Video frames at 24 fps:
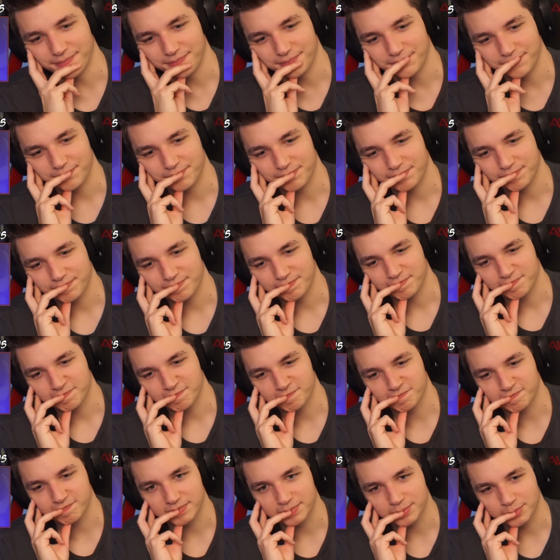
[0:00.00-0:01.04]
No way.
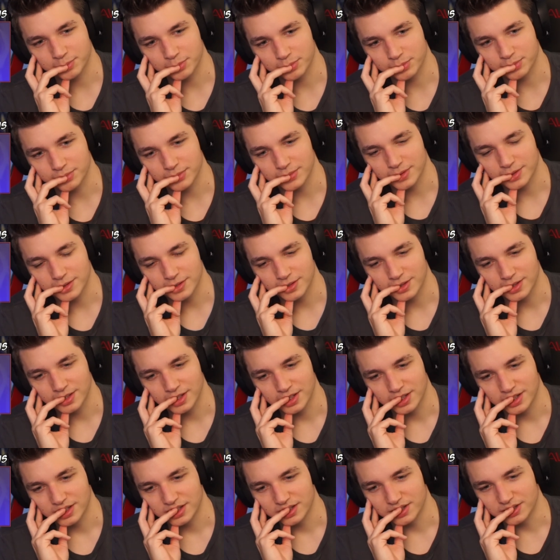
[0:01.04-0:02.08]
I thought this
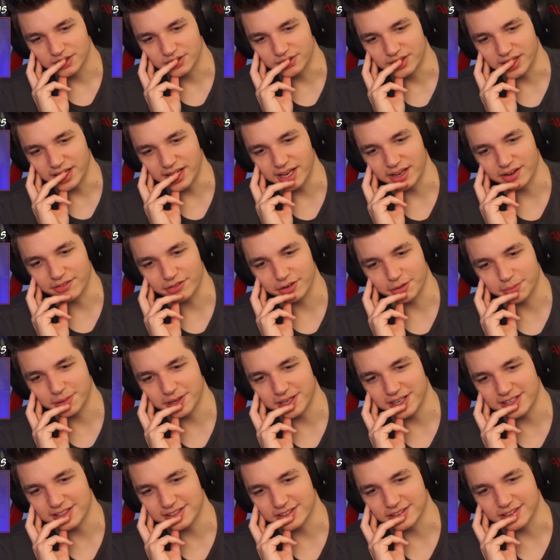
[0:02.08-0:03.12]
guy. Dude, everybody's
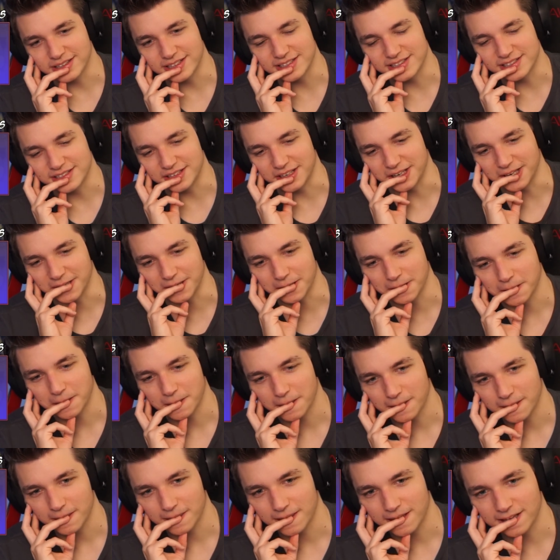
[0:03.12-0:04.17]
familiar. listening. That's
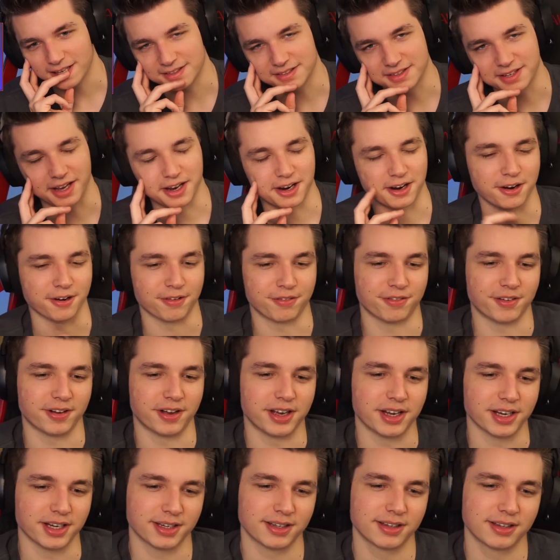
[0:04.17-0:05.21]
my that's own terrifying. human
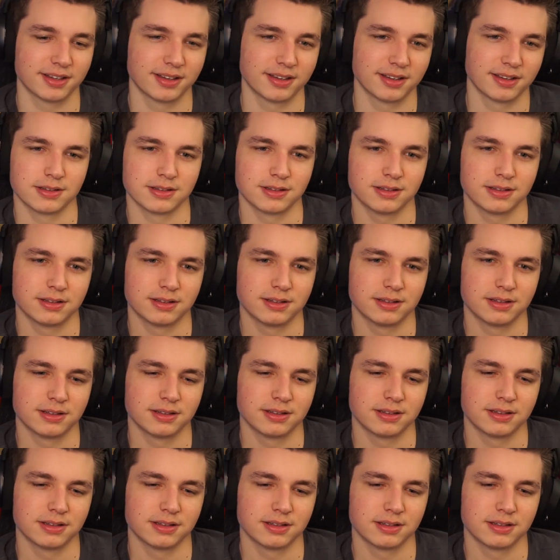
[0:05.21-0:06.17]
body. What?